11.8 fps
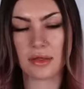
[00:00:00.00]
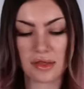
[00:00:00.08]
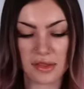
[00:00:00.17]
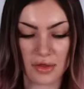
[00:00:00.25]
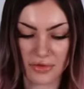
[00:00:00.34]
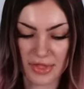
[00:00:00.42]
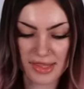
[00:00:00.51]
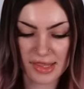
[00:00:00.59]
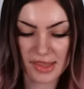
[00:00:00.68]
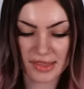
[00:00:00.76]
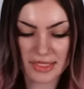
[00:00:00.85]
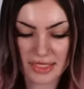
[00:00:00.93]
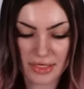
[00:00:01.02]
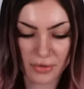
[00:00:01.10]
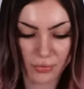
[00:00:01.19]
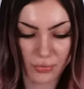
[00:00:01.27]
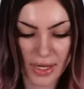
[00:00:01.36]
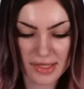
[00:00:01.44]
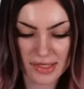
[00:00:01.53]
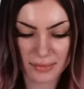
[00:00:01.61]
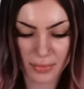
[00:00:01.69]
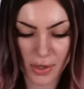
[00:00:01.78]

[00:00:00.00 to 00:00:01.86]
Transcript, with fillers: So this is the resin